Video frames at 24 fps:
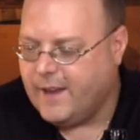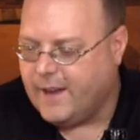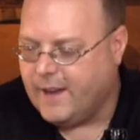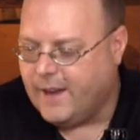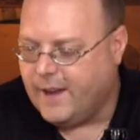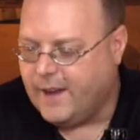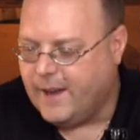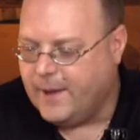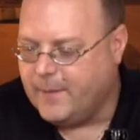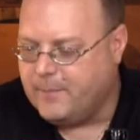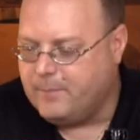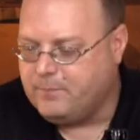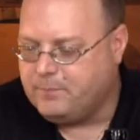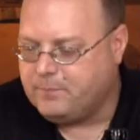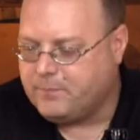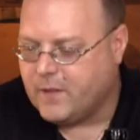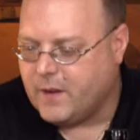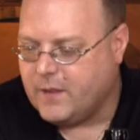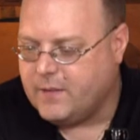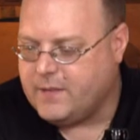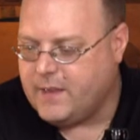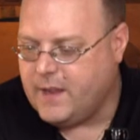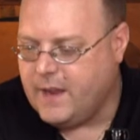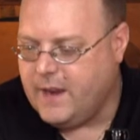Um,
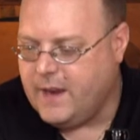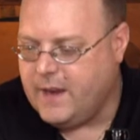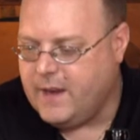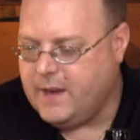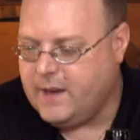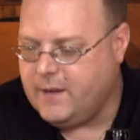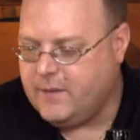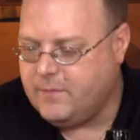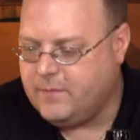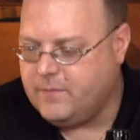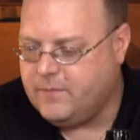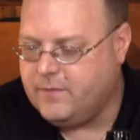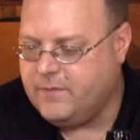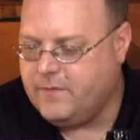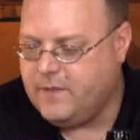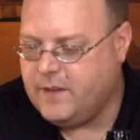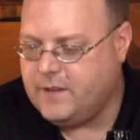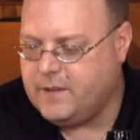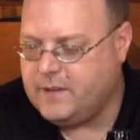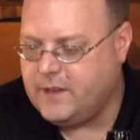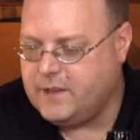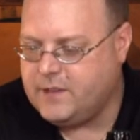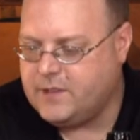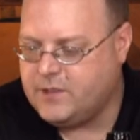they
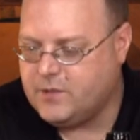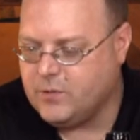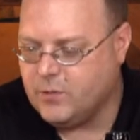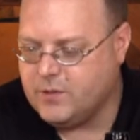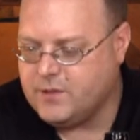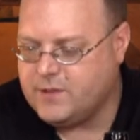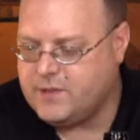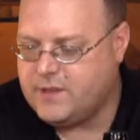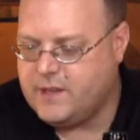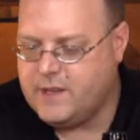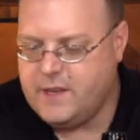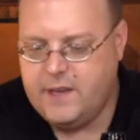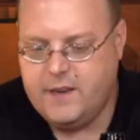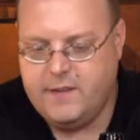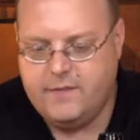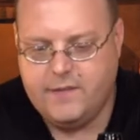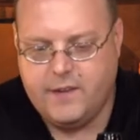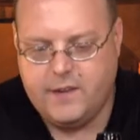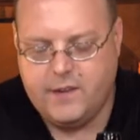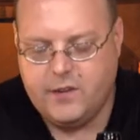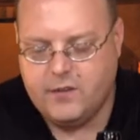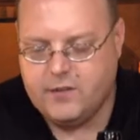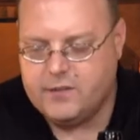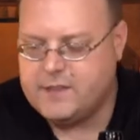they sourced the
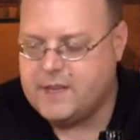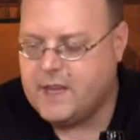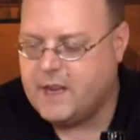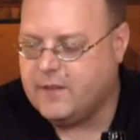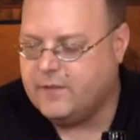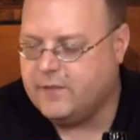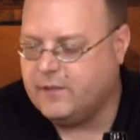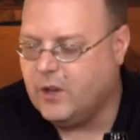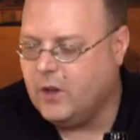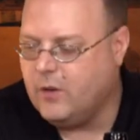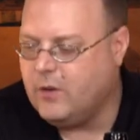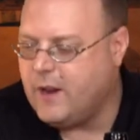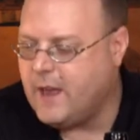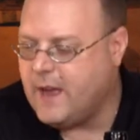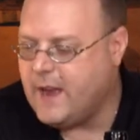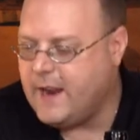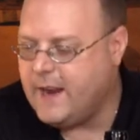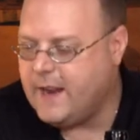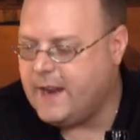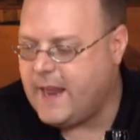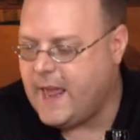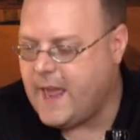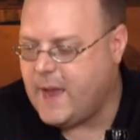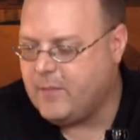vineyards out of
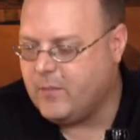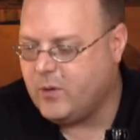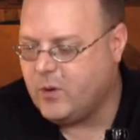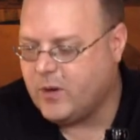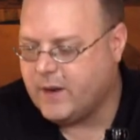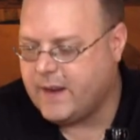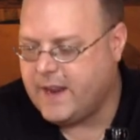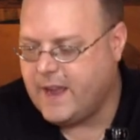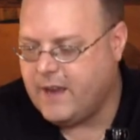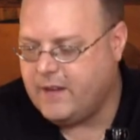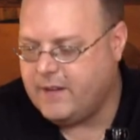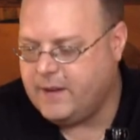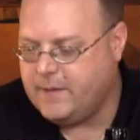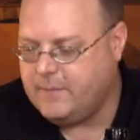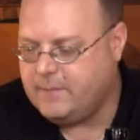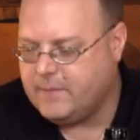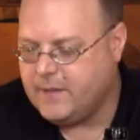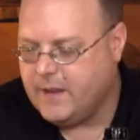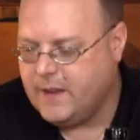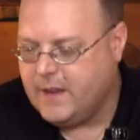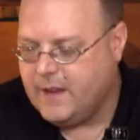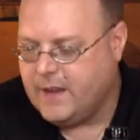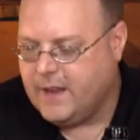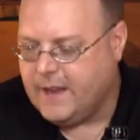Lodi in Amador County,
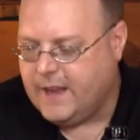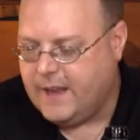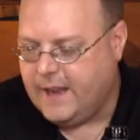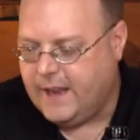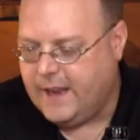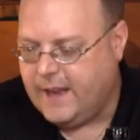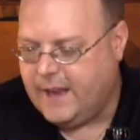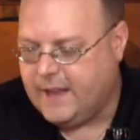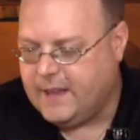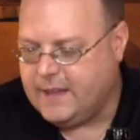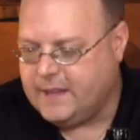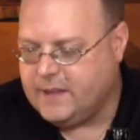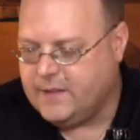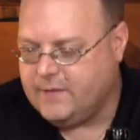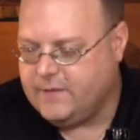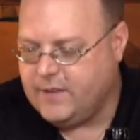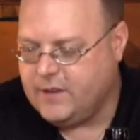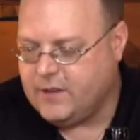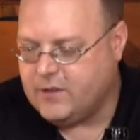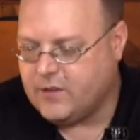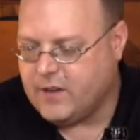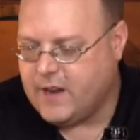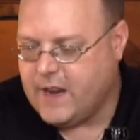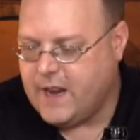and the
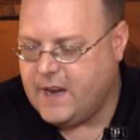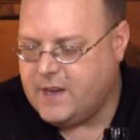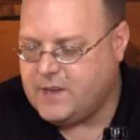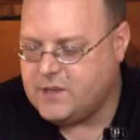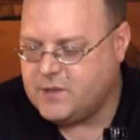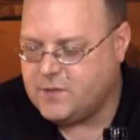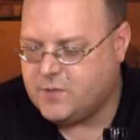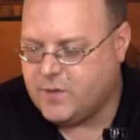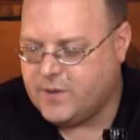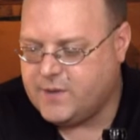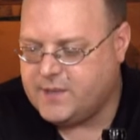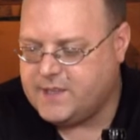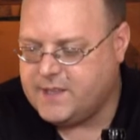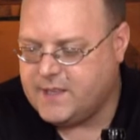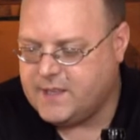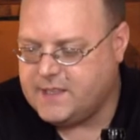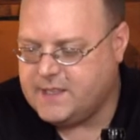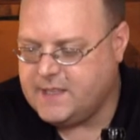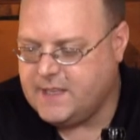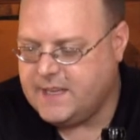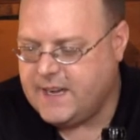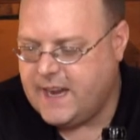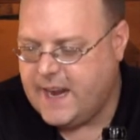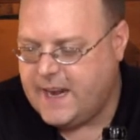vineyard age is between
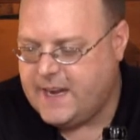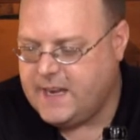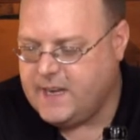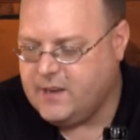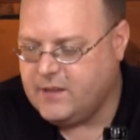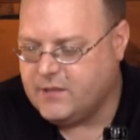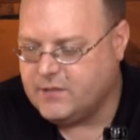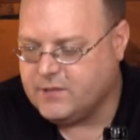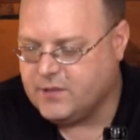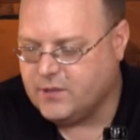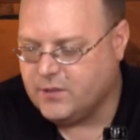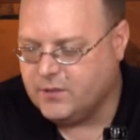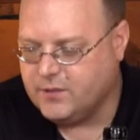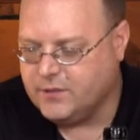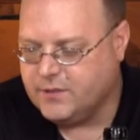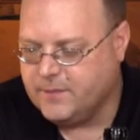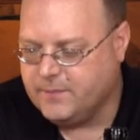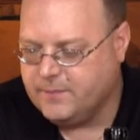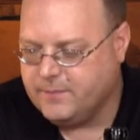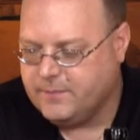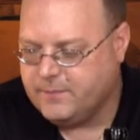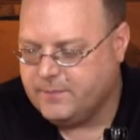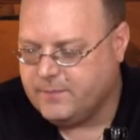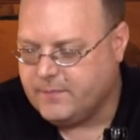60 and 80 years
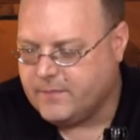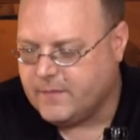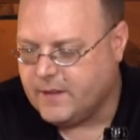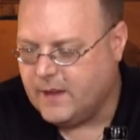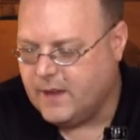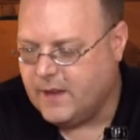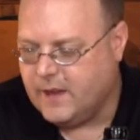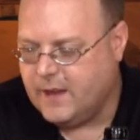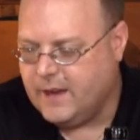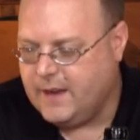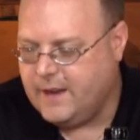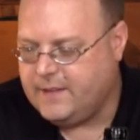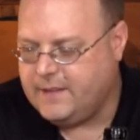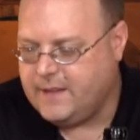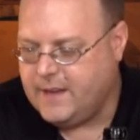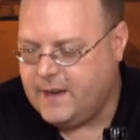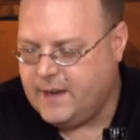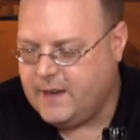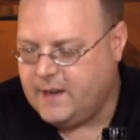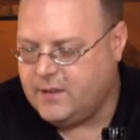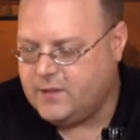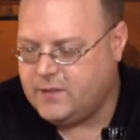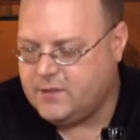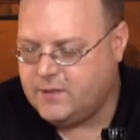old, uh, and
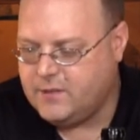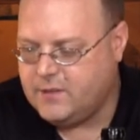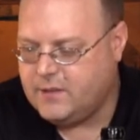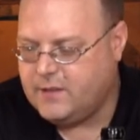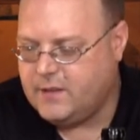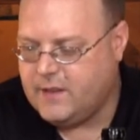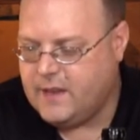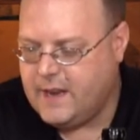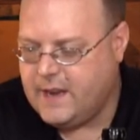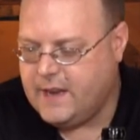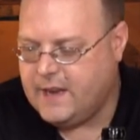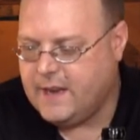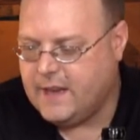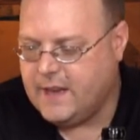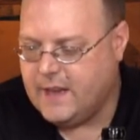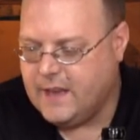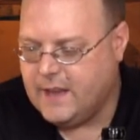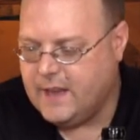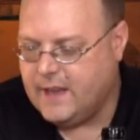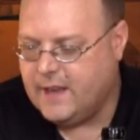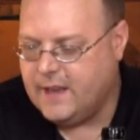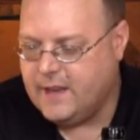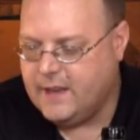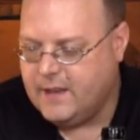they they
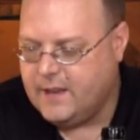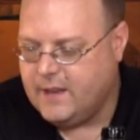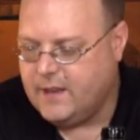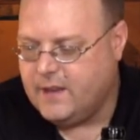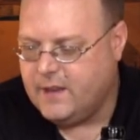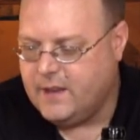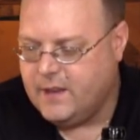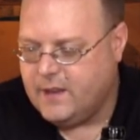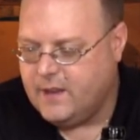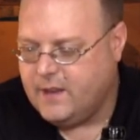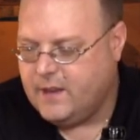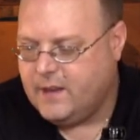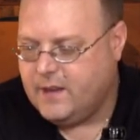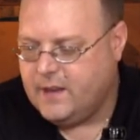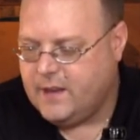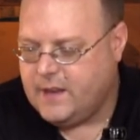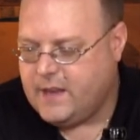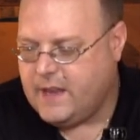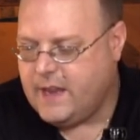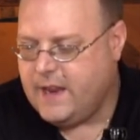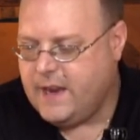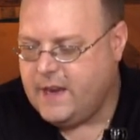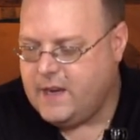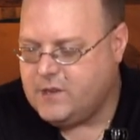uh,
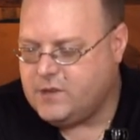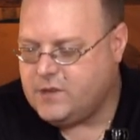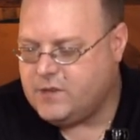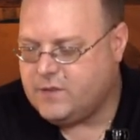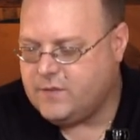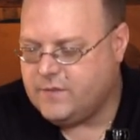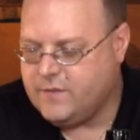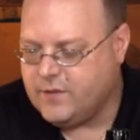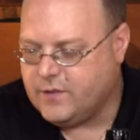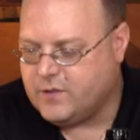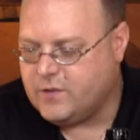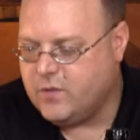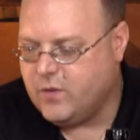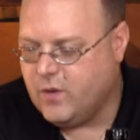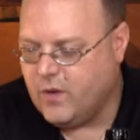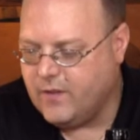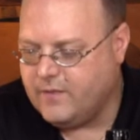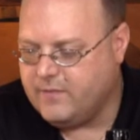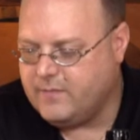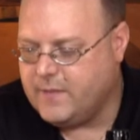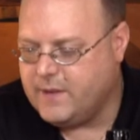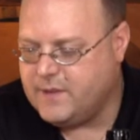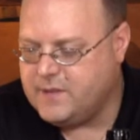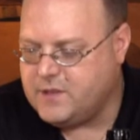age for
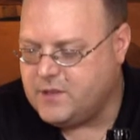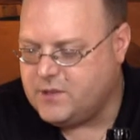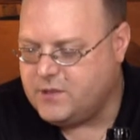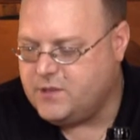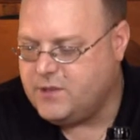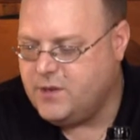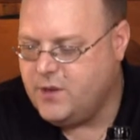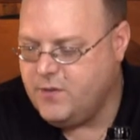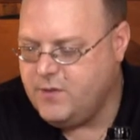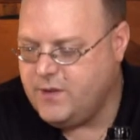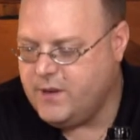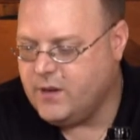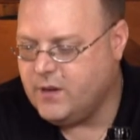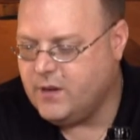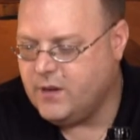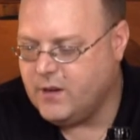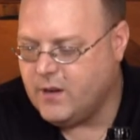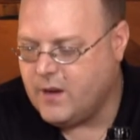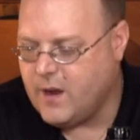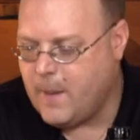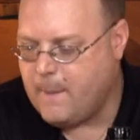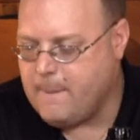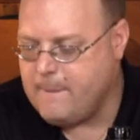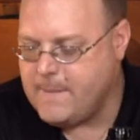12 months in
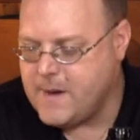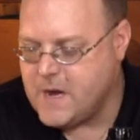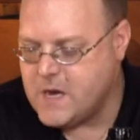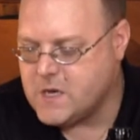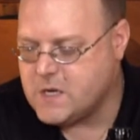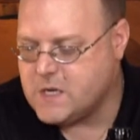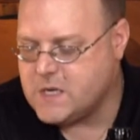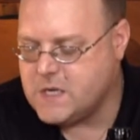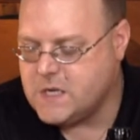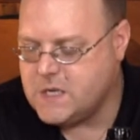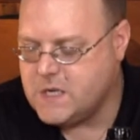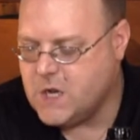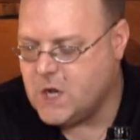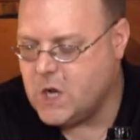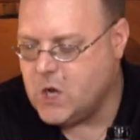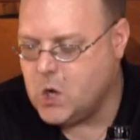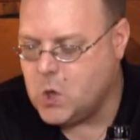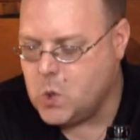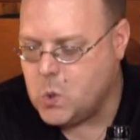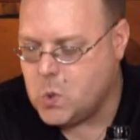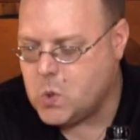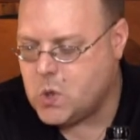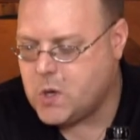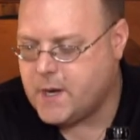two-year American
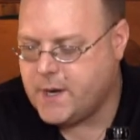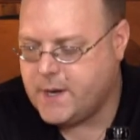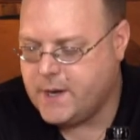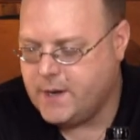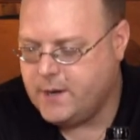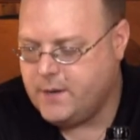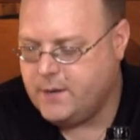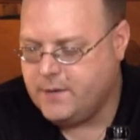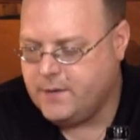oak.